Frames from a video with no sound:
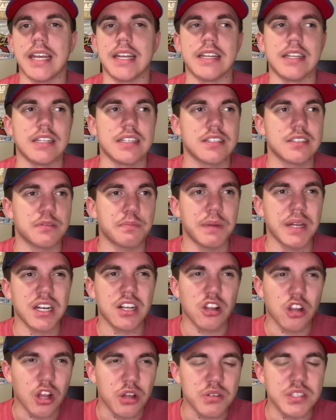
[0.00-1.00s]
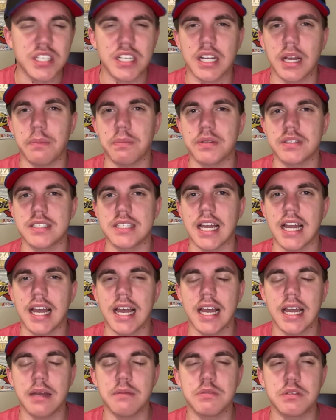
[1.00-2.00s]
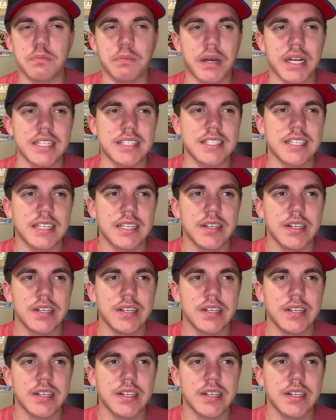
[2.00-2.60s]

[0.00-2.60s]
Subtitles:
and it's been close a couple times, but